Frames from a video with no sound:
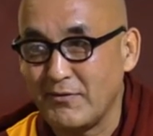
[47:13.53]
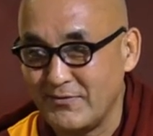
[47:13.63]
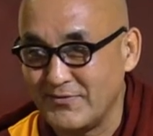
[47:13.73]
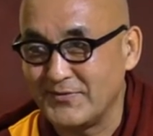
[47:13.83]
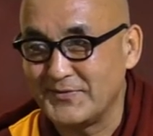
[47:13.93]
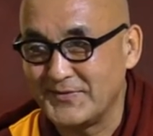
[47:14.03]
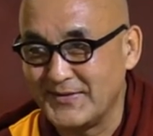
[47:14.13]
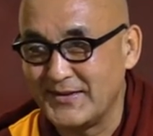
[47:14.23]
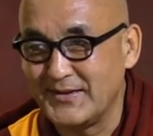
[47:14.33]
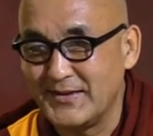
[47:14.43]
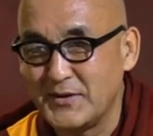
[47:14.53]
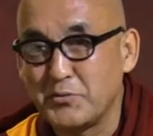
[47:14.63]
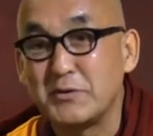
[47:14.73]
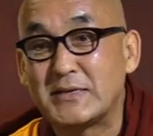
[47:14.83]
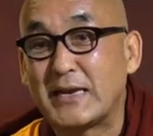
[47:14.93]
You know,
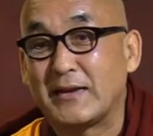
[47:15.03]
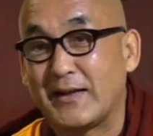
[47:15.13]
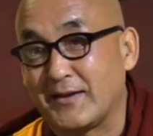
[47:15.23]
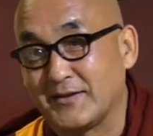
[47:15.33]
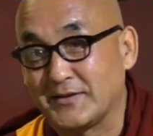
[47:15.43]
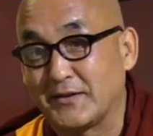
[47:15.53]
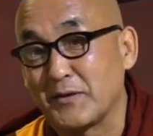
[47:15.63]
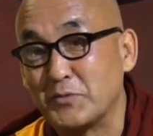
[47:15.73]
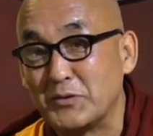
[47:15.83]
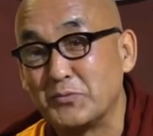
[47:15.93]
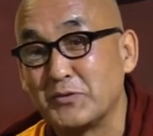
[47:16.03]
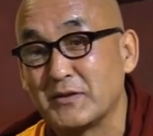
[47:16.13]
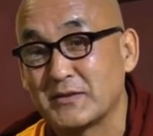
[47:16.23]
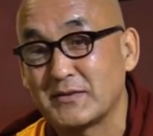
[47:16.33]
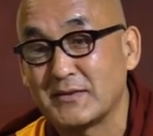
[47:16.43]
we say like Shakyamuni
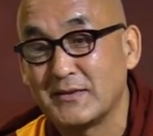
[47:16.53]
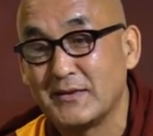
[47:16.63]
Buddha's